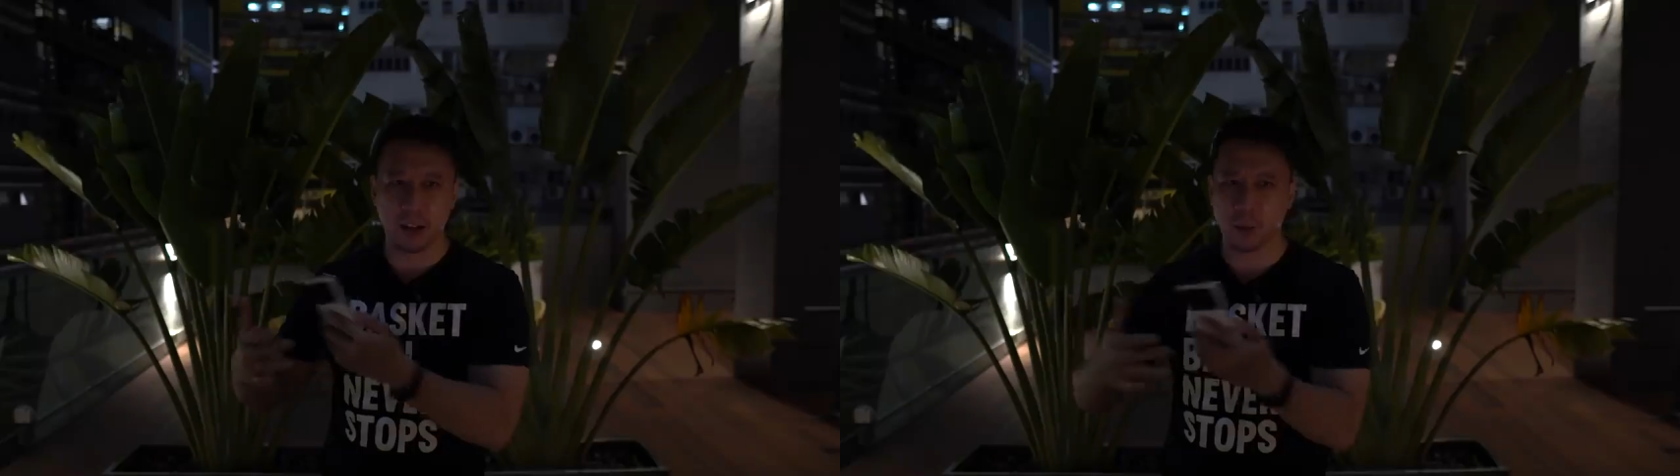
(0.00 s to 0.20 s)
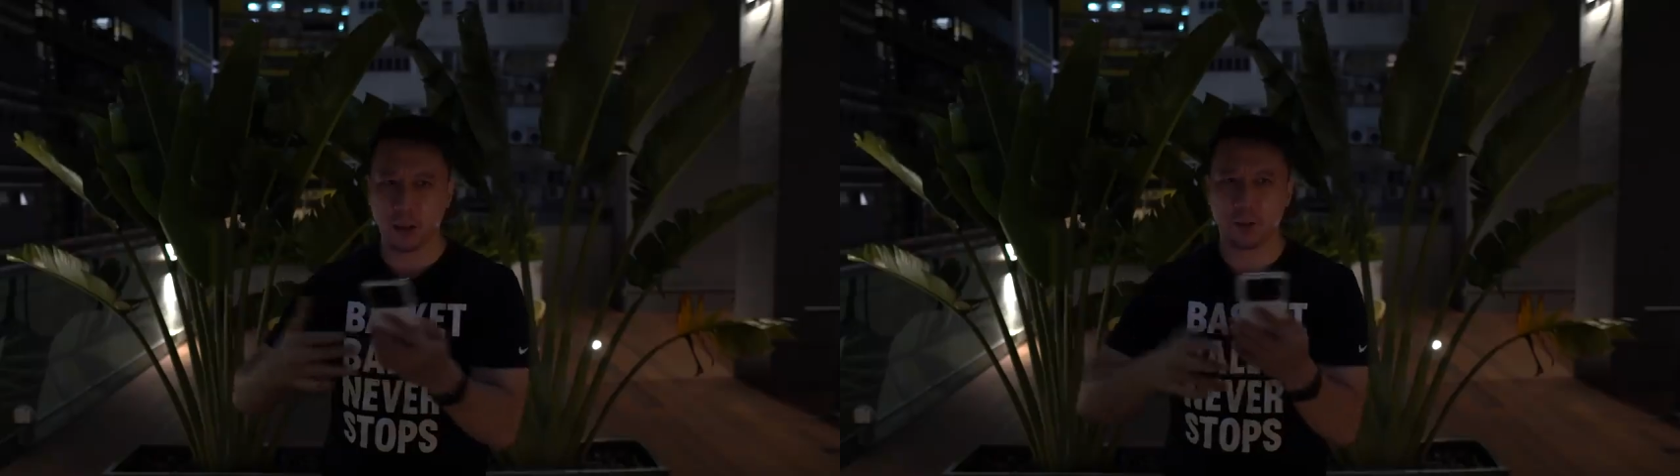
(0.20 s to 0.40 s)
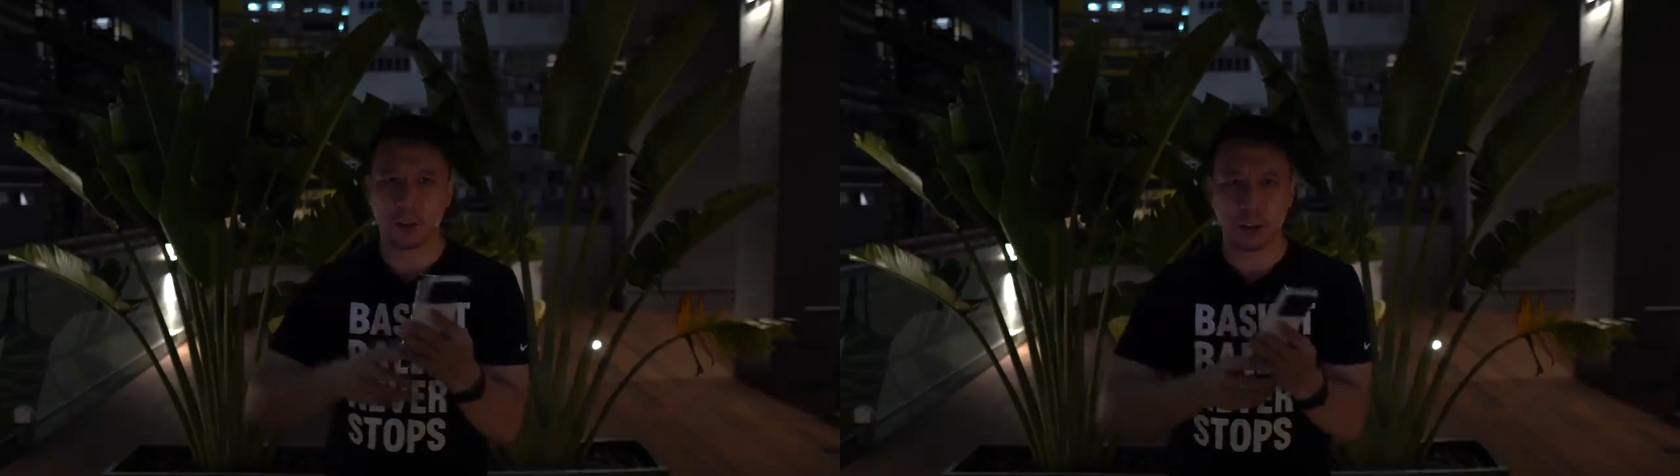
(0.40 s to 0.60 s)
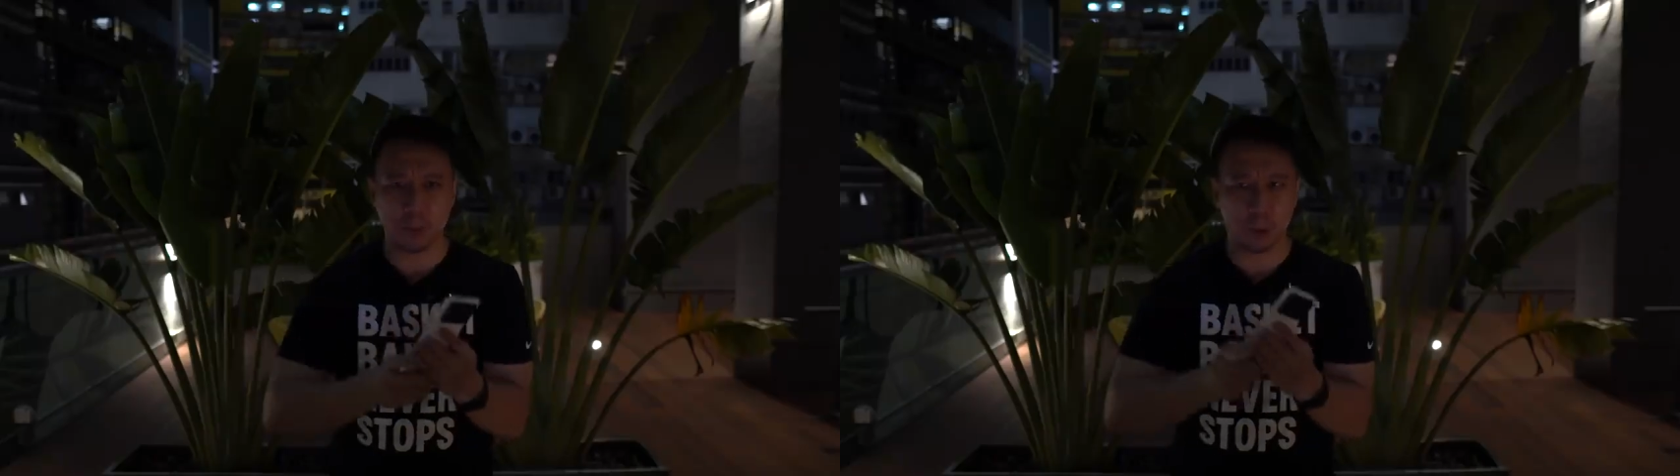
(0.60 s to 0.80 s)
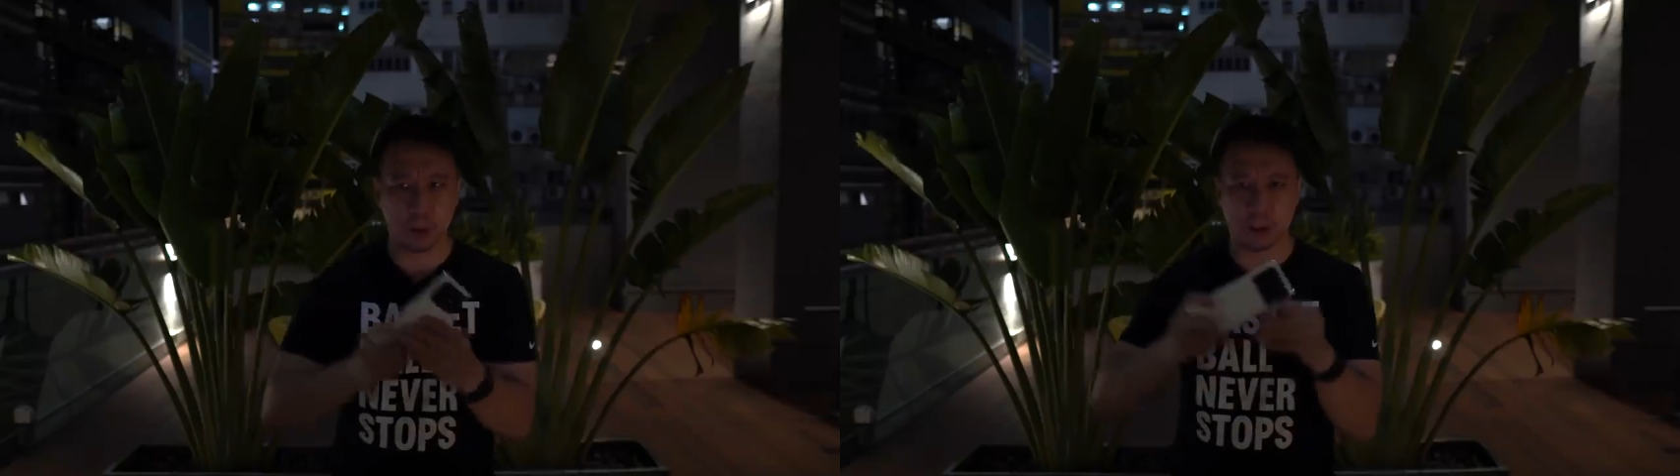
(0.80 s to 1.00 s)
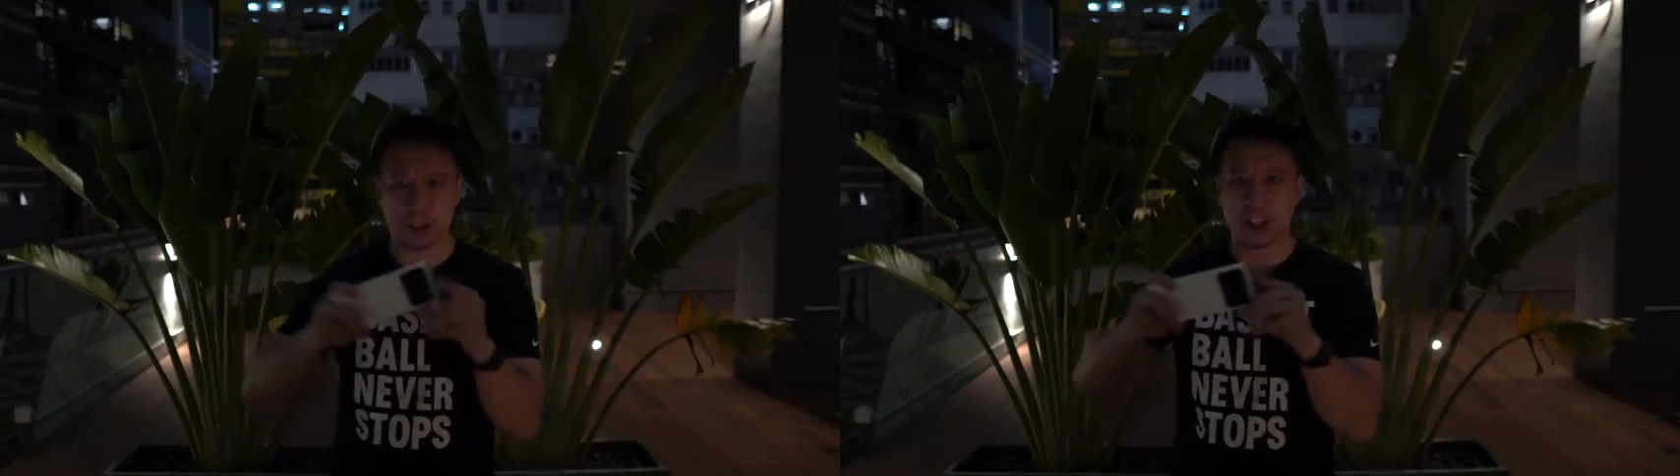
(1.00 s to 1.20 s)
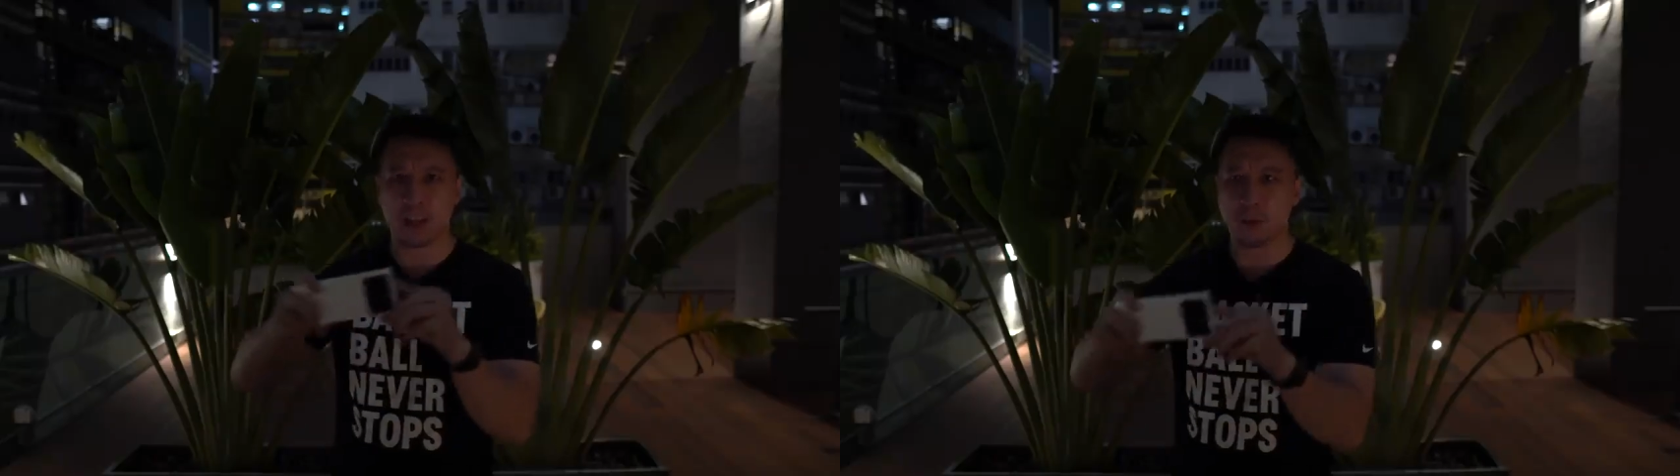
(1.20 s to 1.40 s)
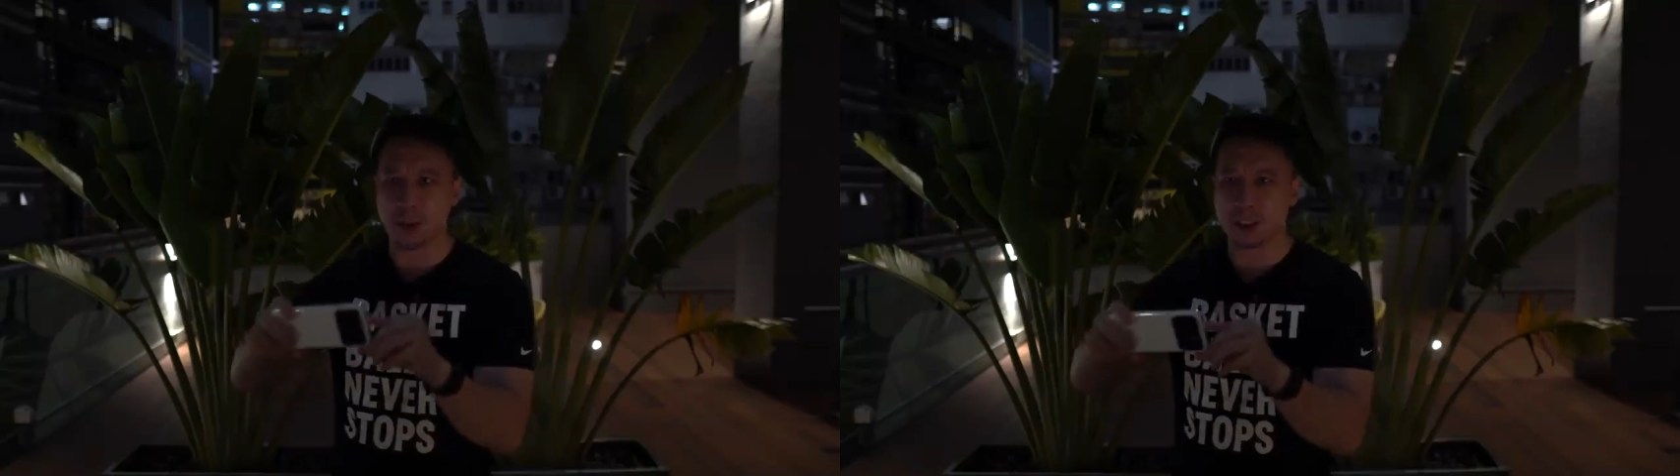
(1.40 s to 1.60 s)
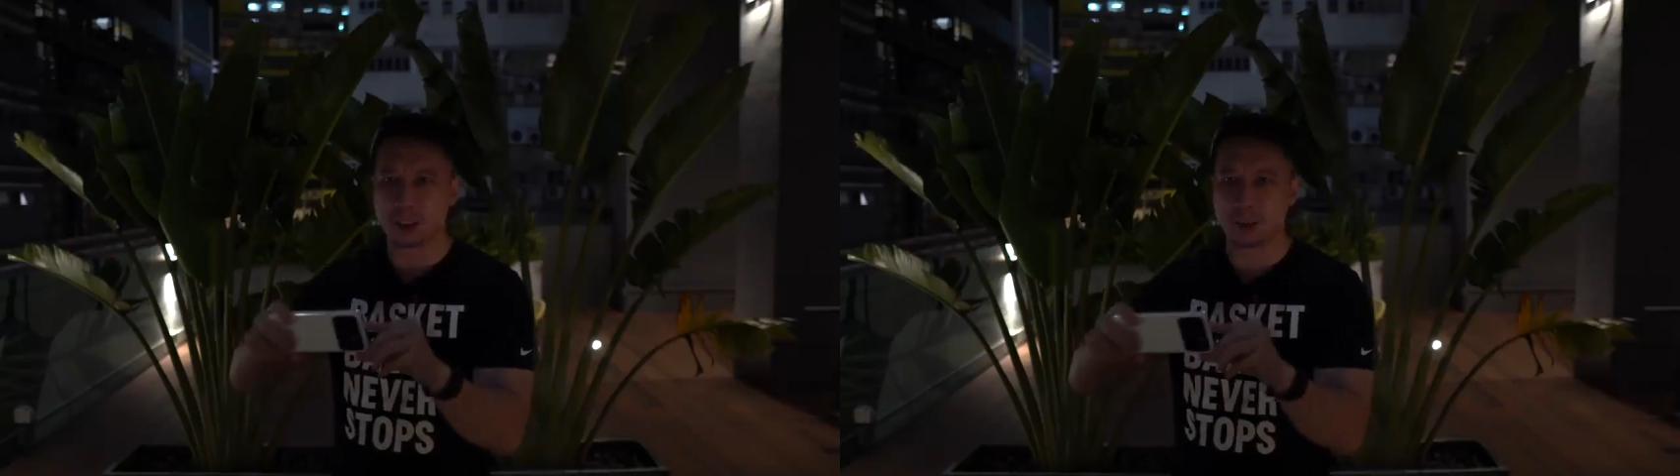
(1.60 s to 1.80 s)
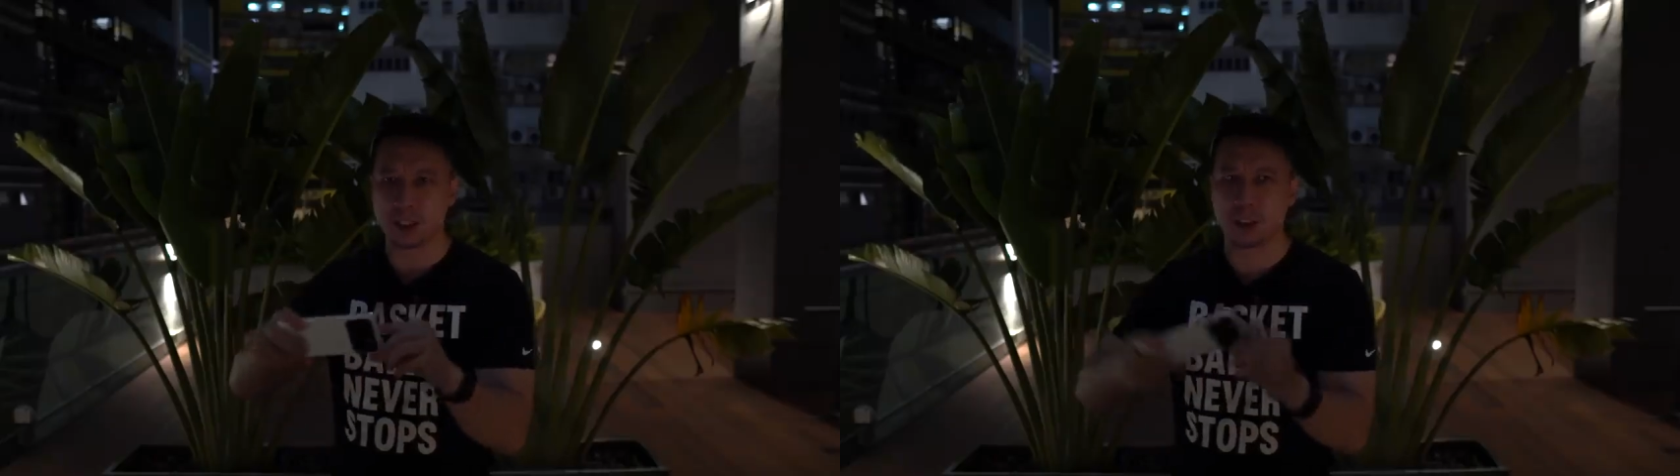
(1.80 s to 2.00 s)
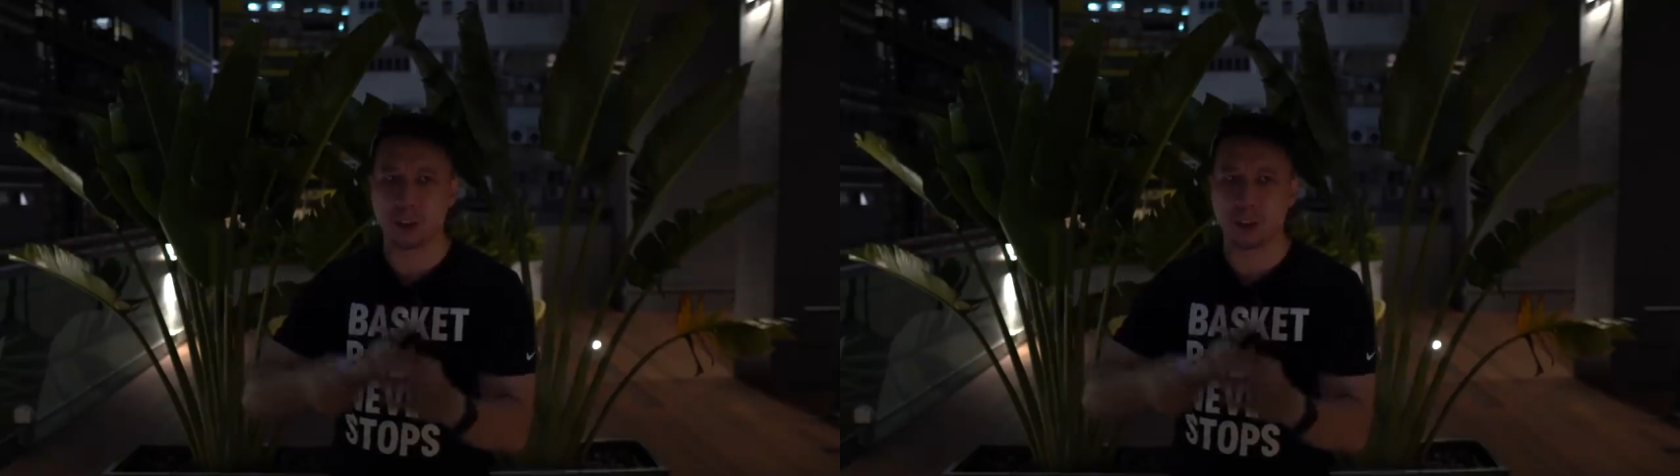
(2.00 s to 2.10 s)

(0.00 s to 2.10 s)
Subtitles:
get whenever you point the camera at something